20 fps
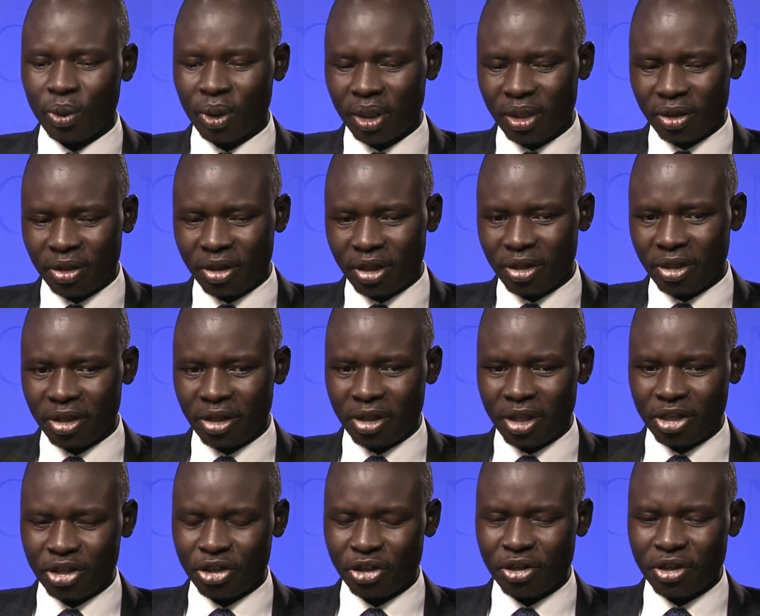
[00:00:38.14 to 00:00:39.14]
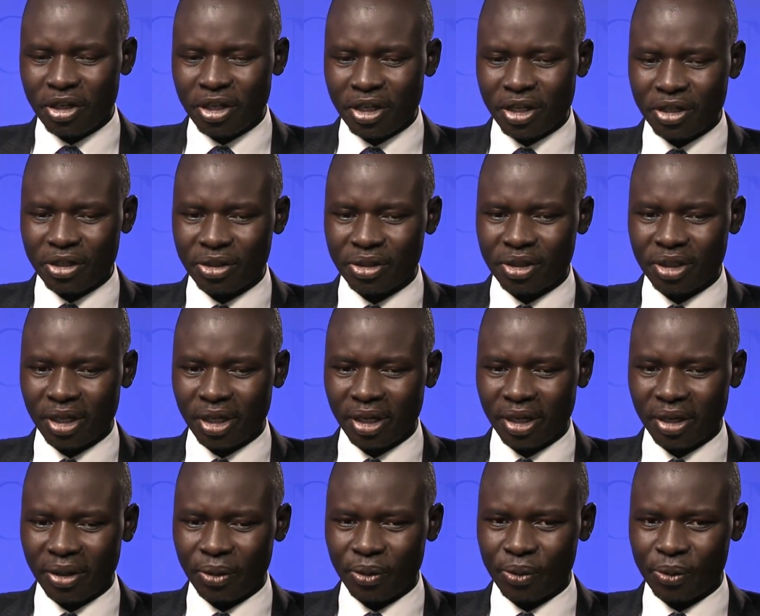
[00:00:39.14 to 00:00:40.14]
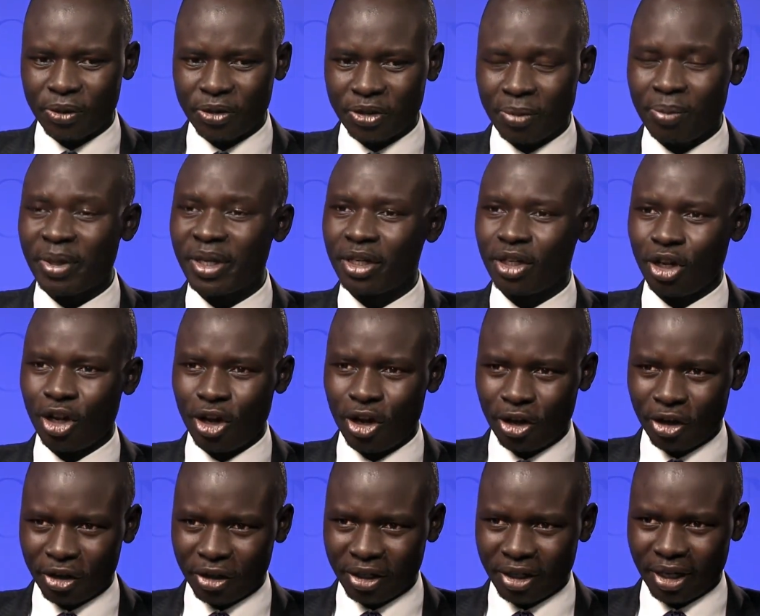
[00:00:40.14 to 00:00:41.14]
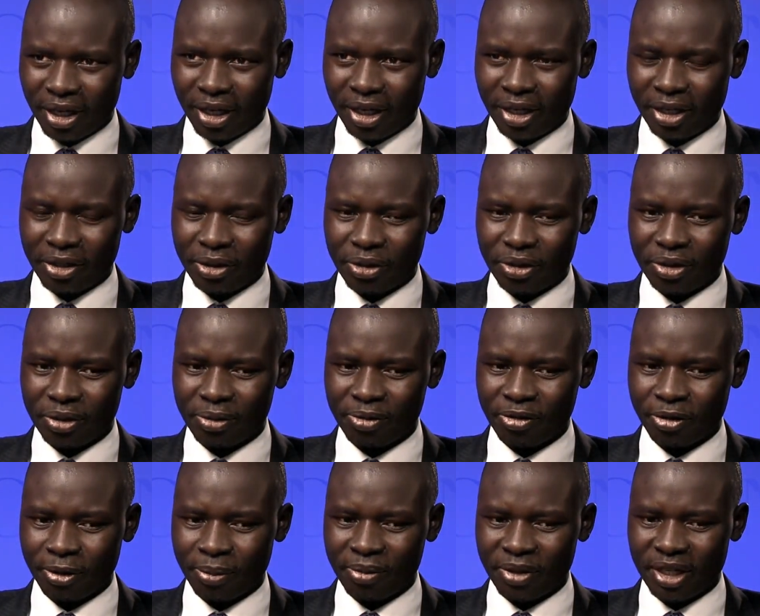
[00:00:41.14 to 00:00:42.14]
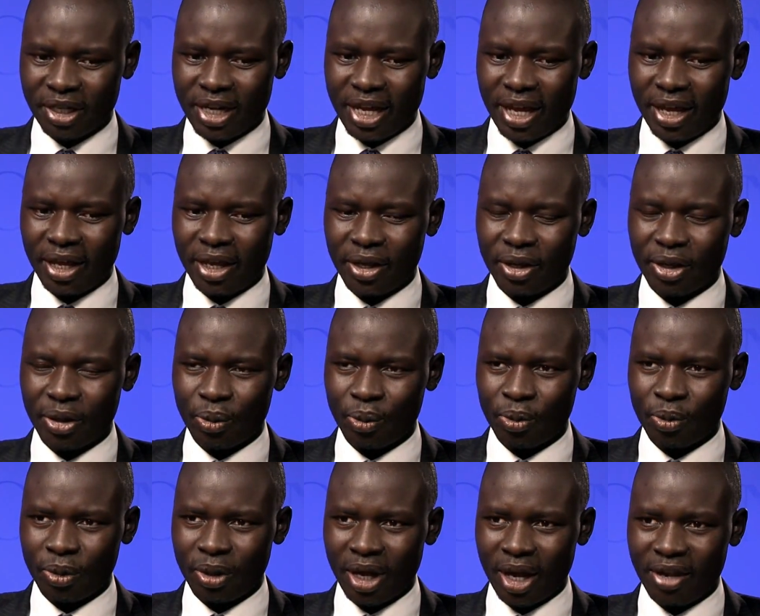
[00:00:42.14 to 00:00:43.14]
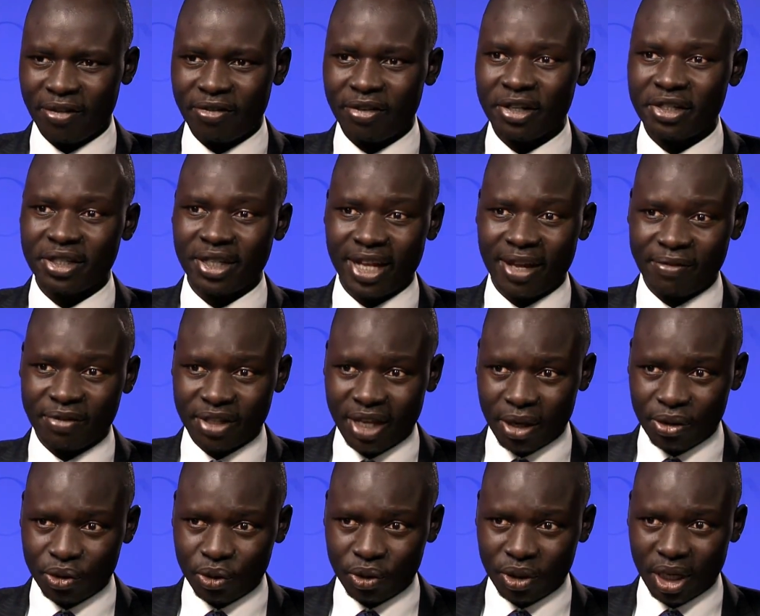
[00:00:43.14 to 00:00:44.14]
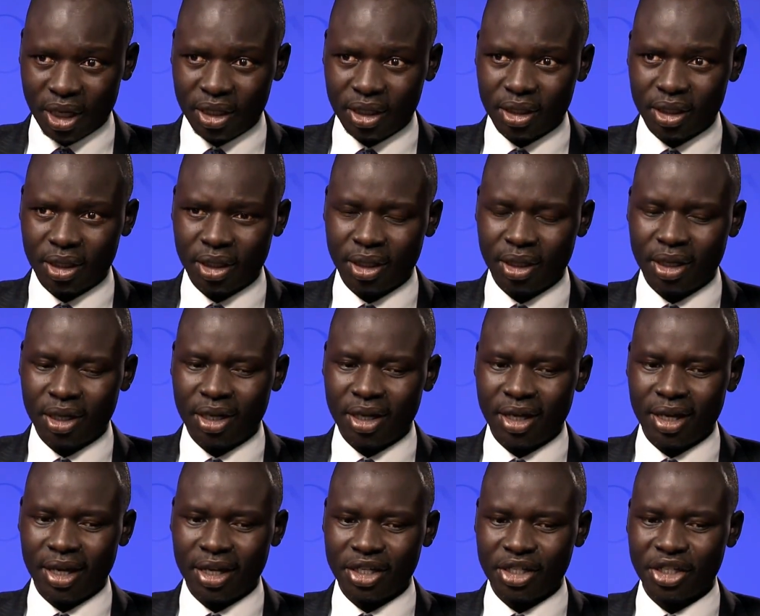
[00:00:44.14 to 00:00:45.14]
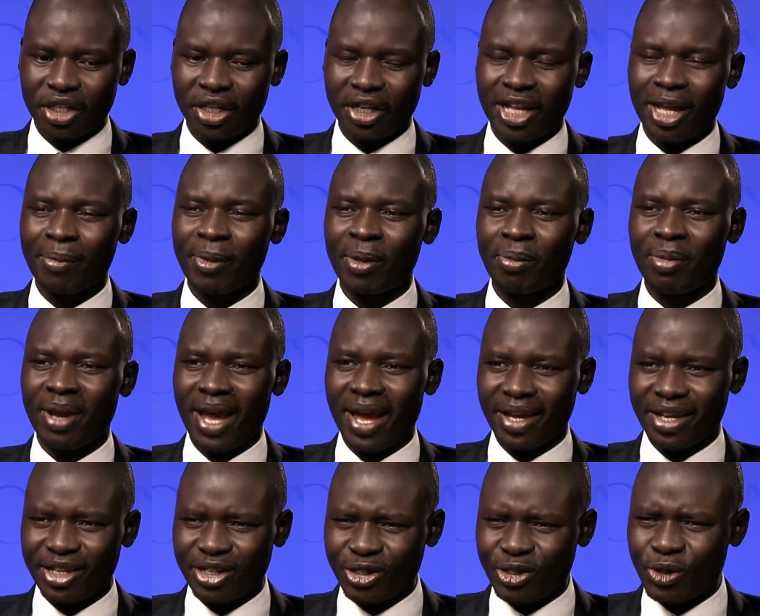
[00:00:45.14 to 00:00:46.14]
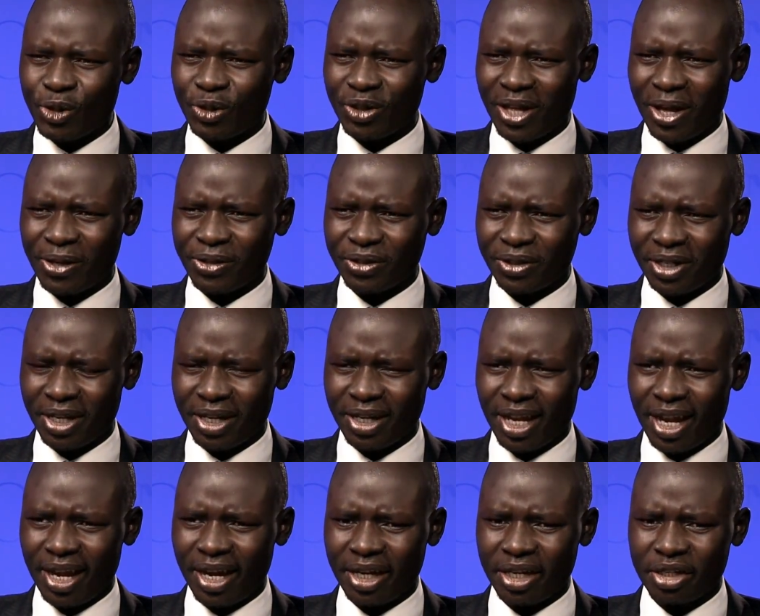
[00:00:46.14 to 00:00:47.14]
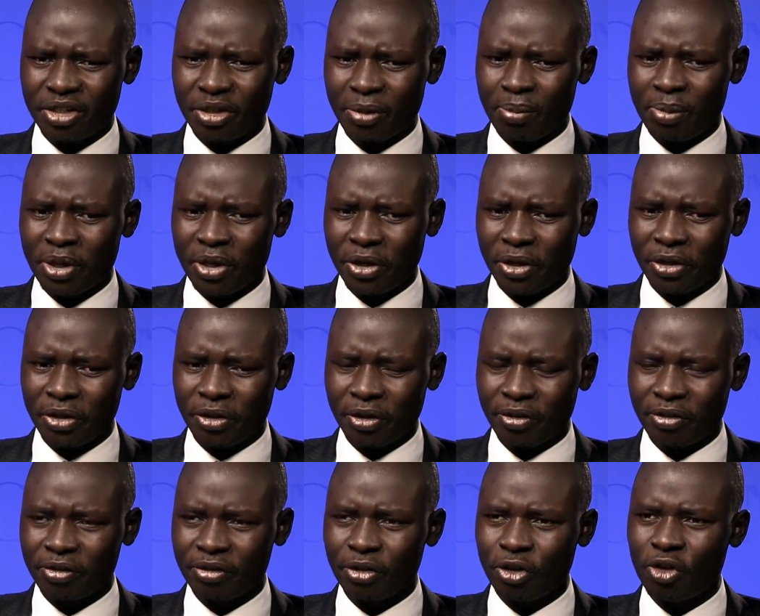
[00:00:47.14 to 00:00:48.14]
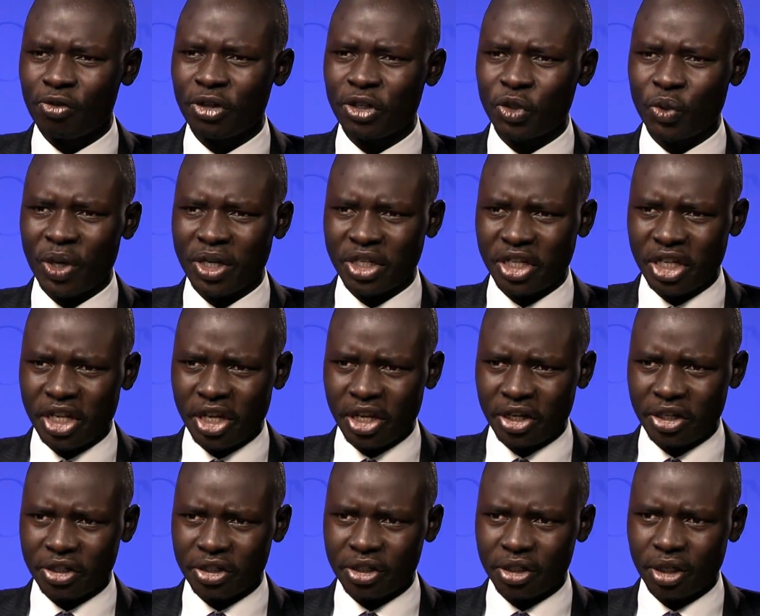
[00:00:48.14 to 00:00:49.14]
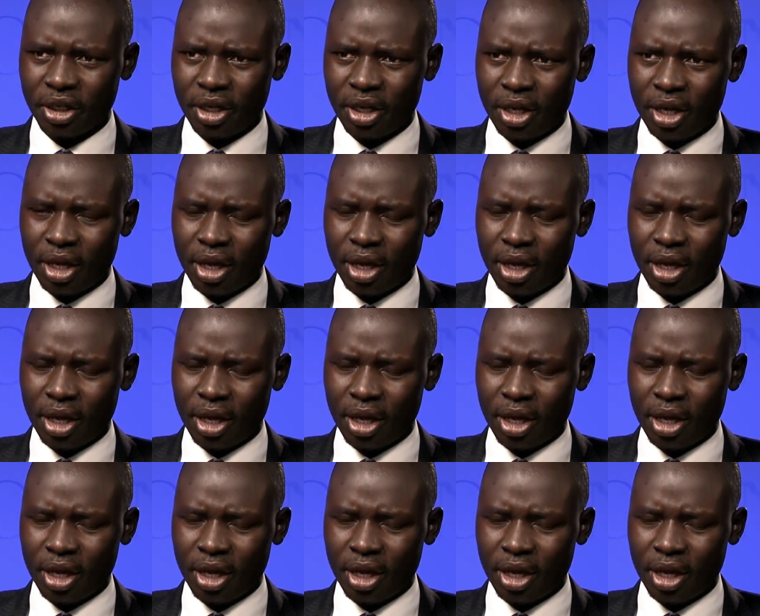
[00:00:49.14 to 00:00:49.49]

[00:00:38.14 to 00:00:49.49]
Well, the journey was a bit long from the day I first left South Sudan until coming back in 2009. It's a period of over 20 years